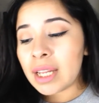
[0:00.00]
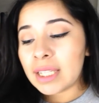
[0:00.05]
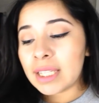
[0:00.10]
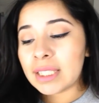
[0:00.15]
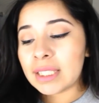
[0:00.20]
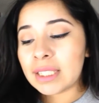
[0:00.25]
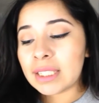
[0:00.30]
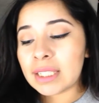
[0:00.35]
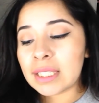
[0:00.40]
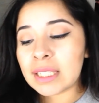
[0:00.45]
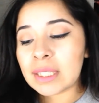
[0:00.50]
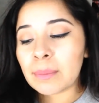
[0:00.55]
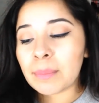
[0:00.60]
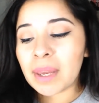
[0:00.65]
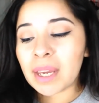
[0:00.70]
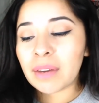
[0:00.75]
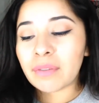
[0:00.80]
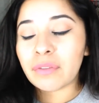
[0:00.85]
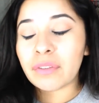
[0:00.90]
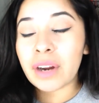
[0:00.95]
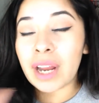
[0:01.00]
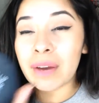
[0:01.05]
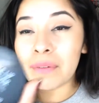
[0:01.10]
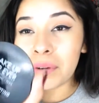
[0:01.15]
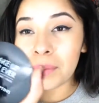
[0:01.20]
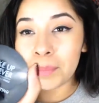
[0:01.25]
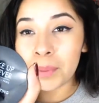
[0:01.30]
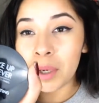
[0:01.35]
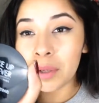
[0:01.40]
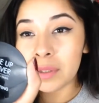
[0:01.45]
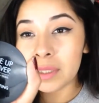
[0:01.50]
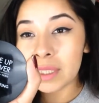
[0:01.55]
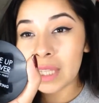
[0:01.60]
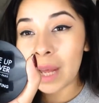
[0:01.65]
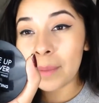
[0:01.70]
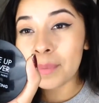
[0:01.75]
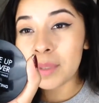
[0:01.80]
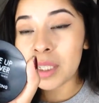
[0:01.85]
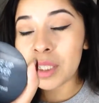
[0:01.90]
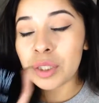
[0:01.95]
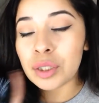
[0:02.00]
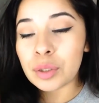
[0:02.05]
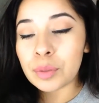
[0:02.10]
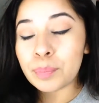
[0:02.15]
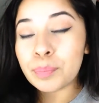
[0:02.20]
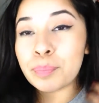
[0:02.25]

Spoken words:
This is Makeup Forever Pro Sculpting